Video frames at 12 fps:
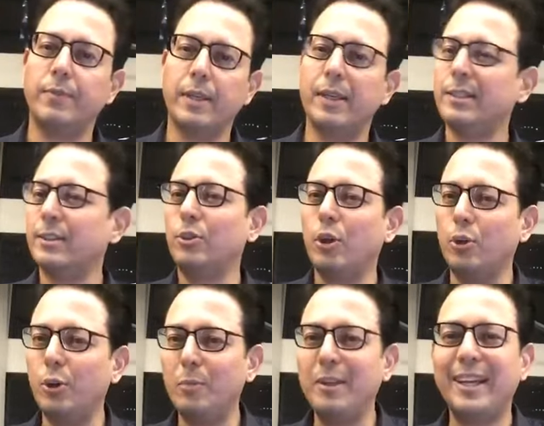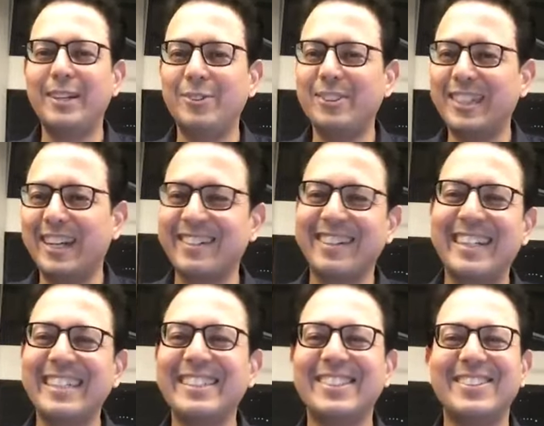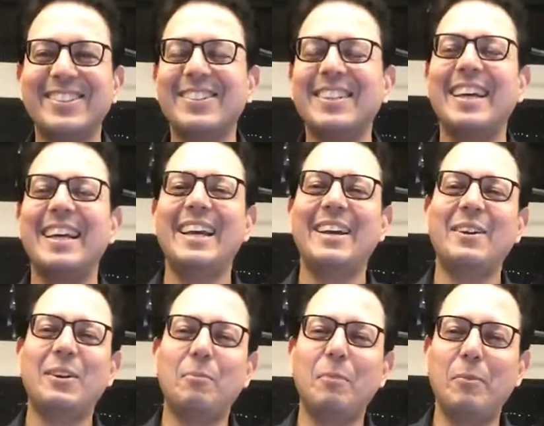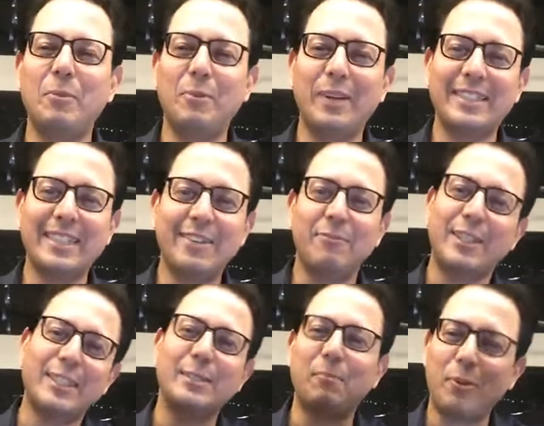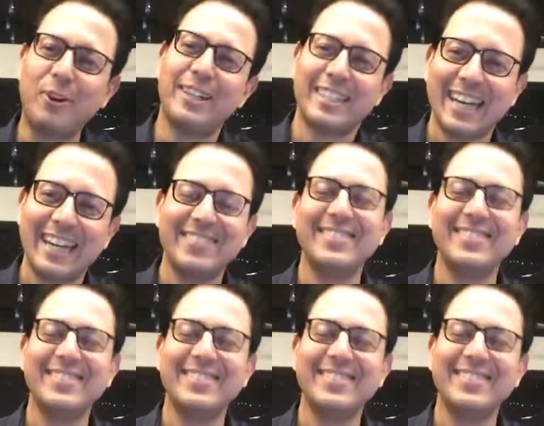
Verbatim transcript: It's not going to be that you start writing your note, uh, your memo by saying once upon a time.